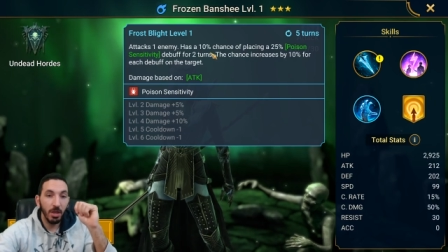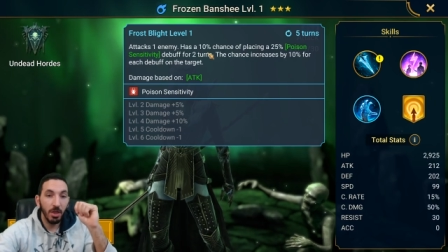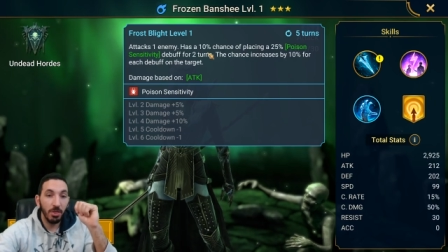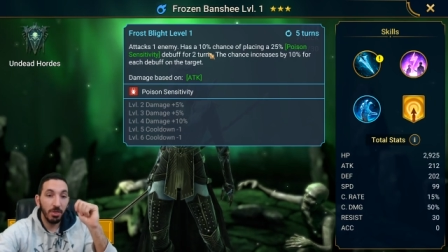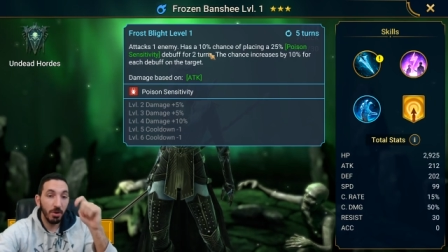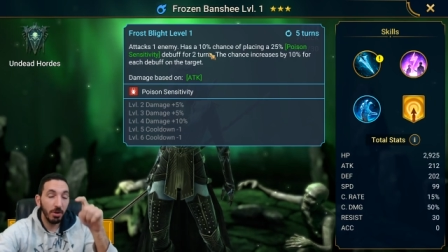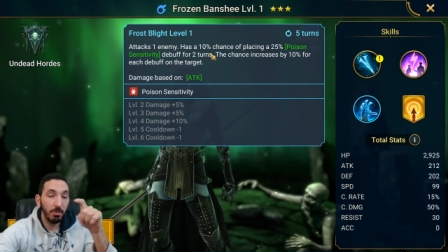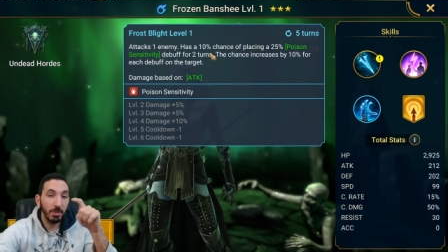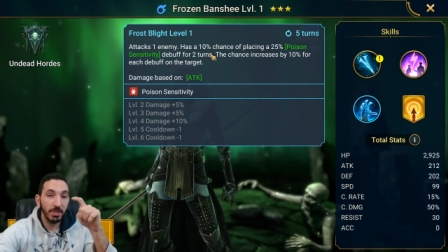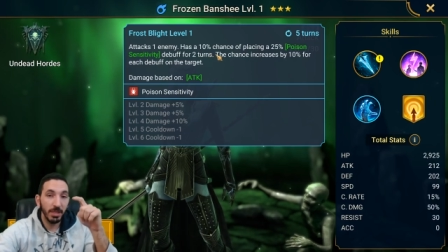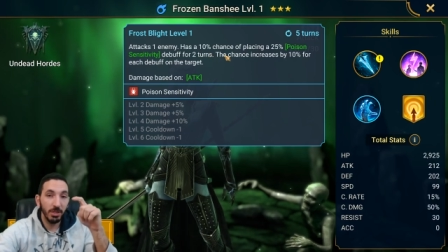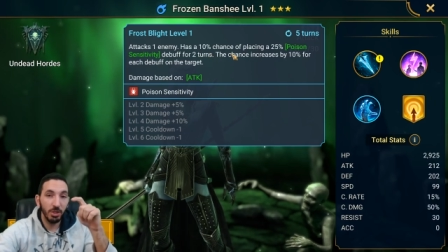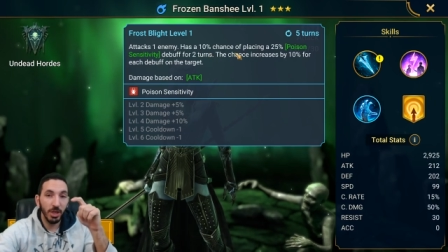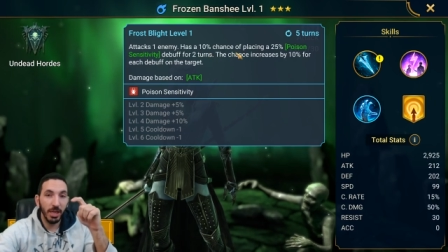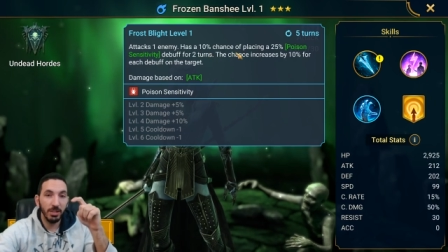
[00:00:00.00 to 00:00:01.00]

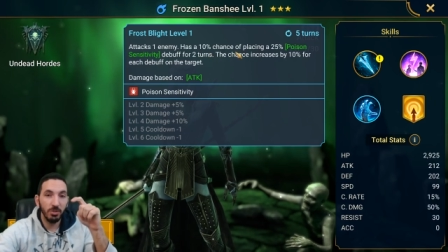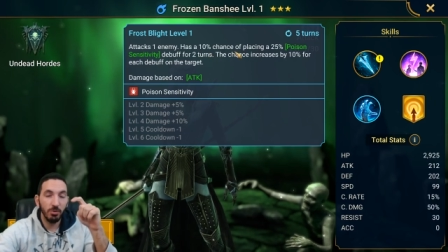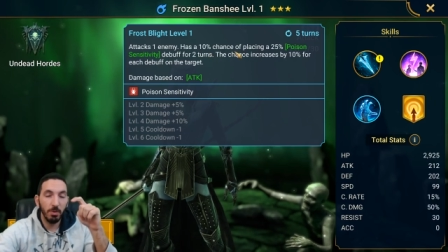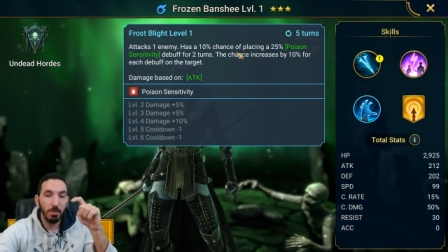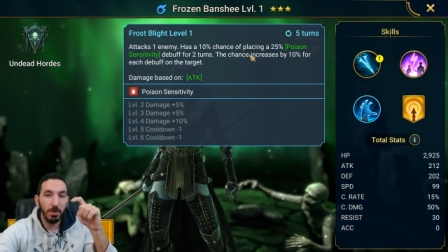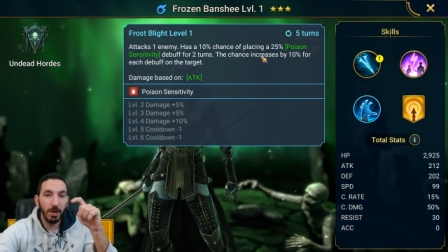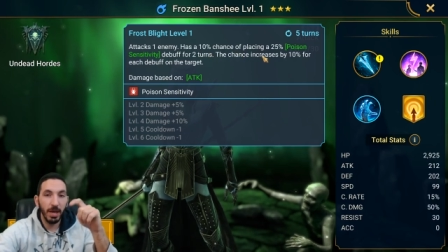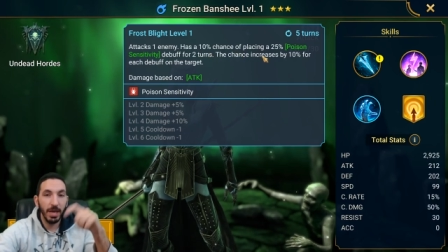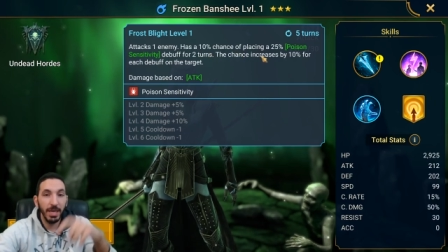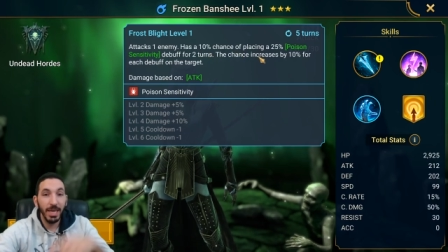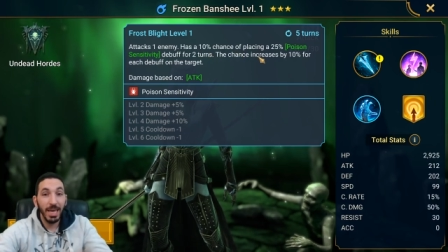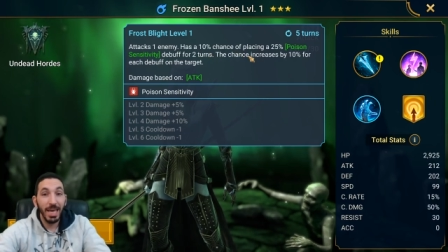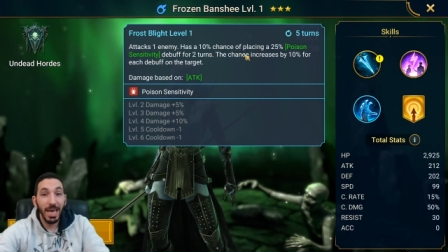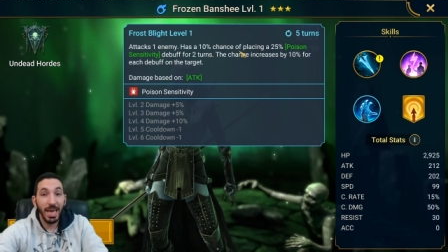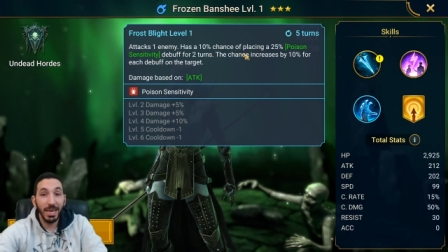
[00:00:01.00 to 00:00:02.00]
30% chance to apply,
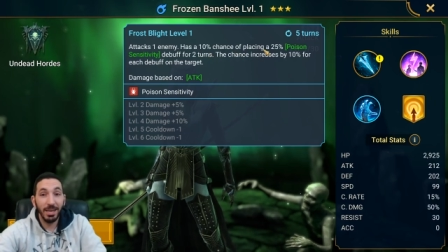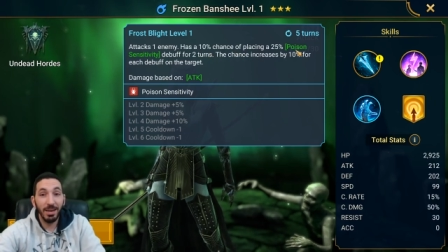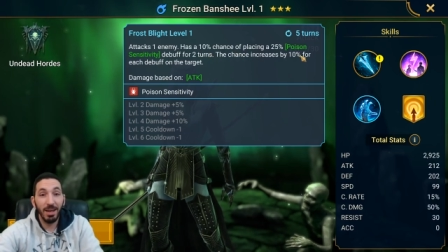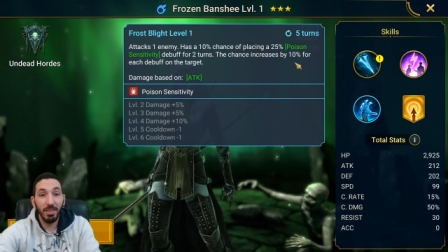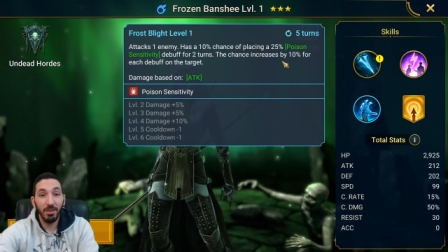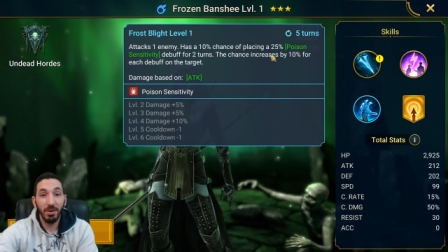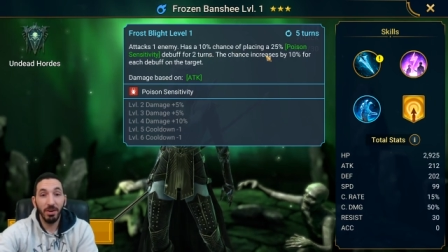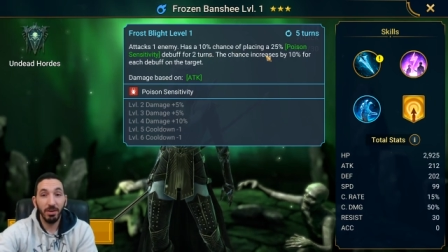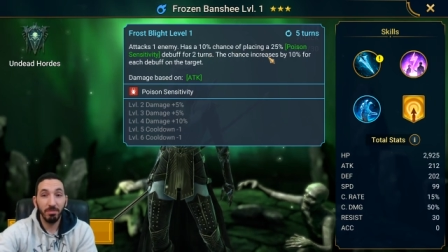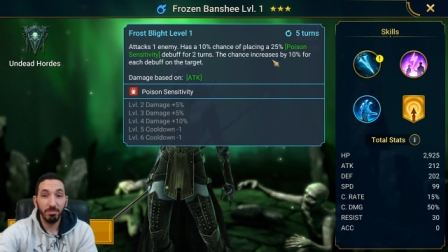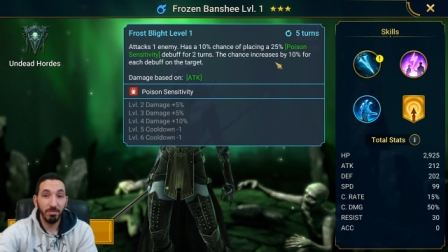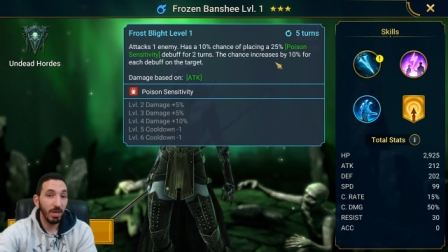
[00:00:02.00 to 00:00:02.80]
and another,